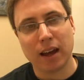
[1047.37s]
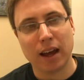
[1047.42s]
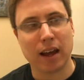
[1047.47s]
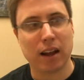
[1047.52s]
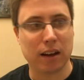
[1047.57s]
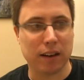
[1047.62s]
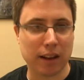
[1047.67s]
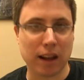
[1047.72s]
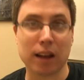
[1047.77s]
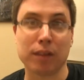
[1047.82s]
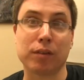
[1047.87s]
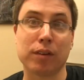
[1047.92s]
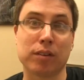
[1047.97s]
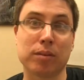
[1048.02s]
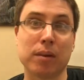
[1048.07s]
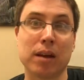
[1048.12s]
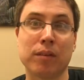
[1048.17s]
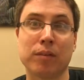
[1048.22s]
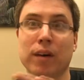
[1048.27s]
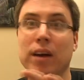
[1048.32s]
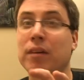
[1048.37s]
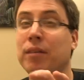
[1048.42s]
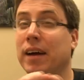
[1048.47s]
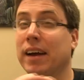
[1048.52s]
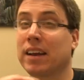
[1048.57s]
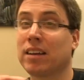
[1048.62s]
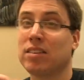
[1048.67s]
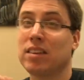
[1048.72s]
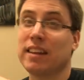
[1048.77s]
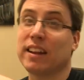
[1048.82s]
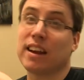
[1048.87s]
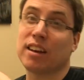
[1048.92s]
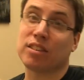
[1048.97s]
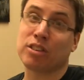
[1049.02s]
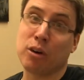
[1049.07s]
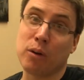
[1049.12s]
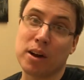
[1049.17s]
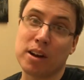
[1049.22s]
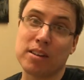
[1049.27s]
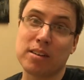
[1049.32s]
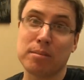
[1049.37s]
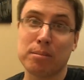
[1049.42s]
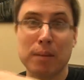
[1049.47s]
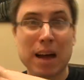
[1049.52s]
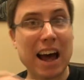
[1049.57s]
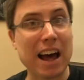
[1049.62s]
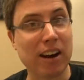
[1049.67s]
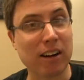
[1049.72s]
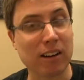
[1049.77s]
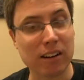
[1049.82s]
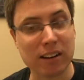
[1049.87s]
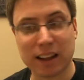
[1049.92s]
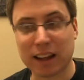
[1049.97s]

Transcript: And if I see that it's going to matter,